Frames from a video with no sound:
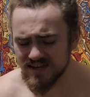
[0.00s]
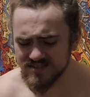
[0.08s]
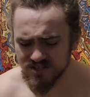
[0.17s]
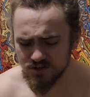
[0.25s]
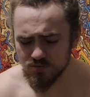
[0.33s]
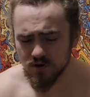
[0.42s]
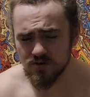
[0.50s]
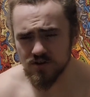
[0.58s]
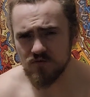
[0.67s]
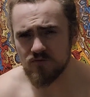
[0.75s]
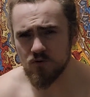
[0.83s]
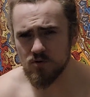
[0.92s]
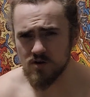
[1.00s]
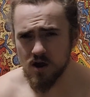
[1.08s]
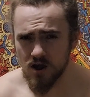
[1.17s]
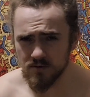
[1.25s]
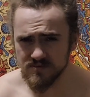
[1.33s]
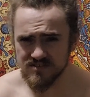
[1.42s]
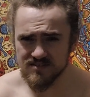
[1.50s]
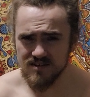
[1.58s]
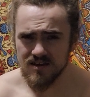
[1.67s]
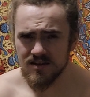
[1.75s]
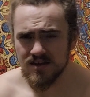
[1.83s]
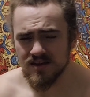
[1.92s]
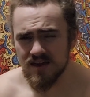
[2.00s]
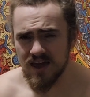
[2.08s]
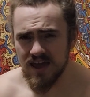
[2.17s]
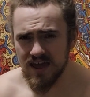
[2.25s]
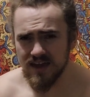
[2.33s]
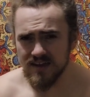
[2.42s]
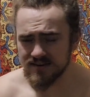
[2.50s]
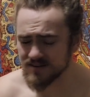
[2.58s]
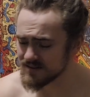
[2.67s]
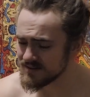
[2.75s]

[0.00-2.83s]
to grow your forearms. And